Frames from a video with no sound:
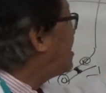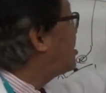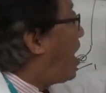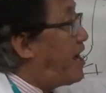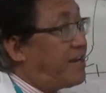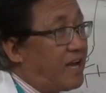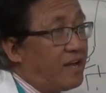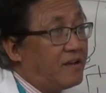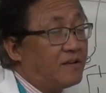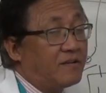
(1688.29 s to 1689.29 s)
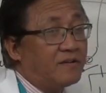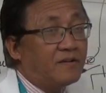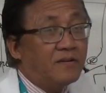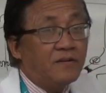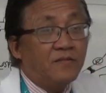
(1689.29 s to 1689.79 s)
angina
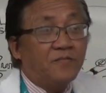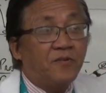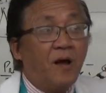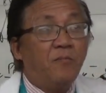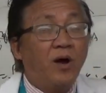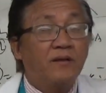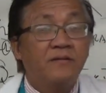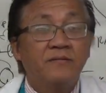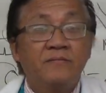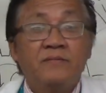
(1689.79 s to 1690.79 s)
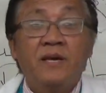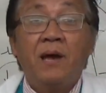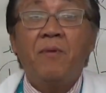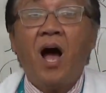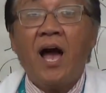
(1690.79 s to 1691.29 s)
from what?
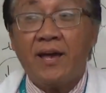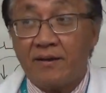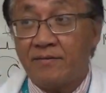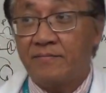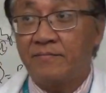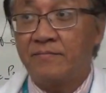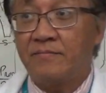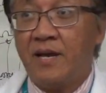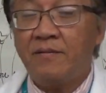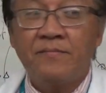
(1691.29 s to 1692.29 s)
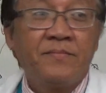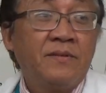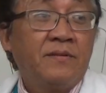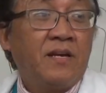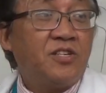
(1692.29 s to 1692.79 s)
MI, right?
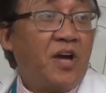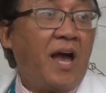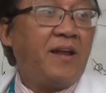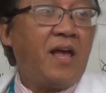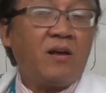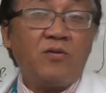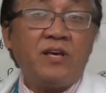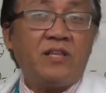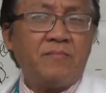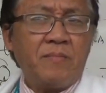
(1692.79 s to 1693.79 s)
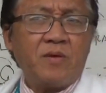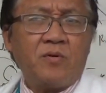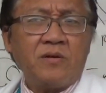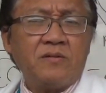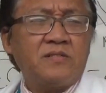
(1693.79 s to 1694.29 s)
Angina could either, remember the
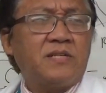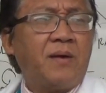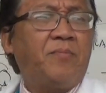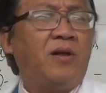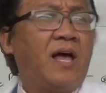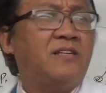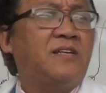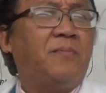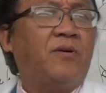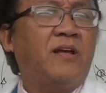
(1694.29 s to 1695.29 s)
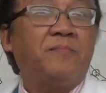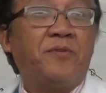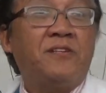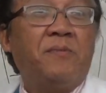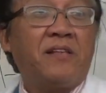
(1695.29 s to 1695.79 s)
word? Stable, unstable, and
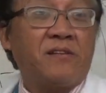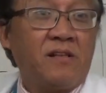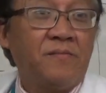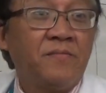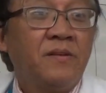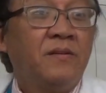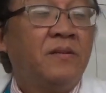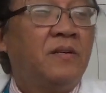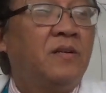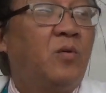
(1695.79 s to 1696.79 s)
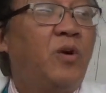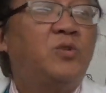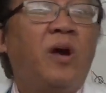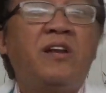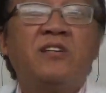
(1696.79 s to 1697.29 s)
Prince-Metal.
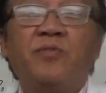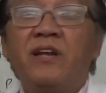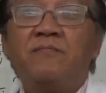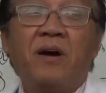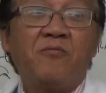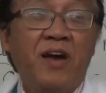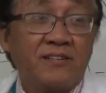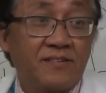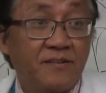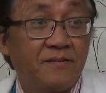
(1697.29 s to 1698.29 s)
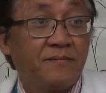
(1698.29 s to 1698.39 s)
Which one is relieved by rest?